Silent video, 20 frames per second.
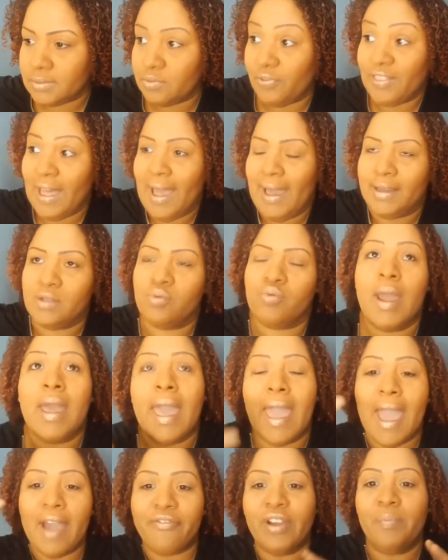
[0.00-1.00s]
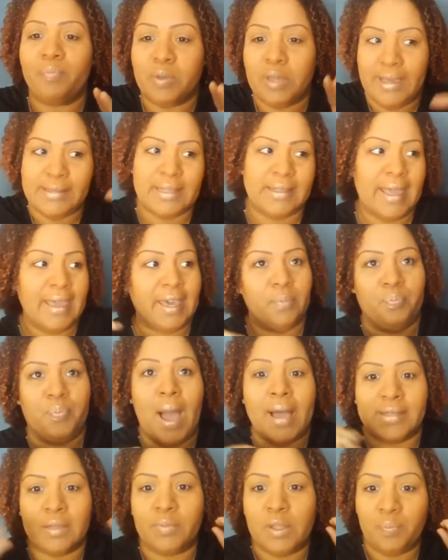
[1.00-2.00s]
flags, ra every place that they could
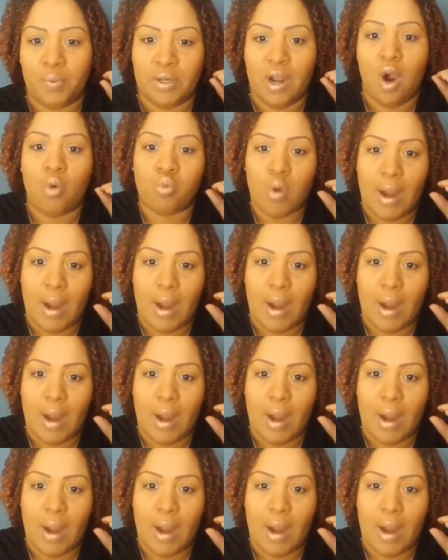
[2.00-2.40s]
possibly put a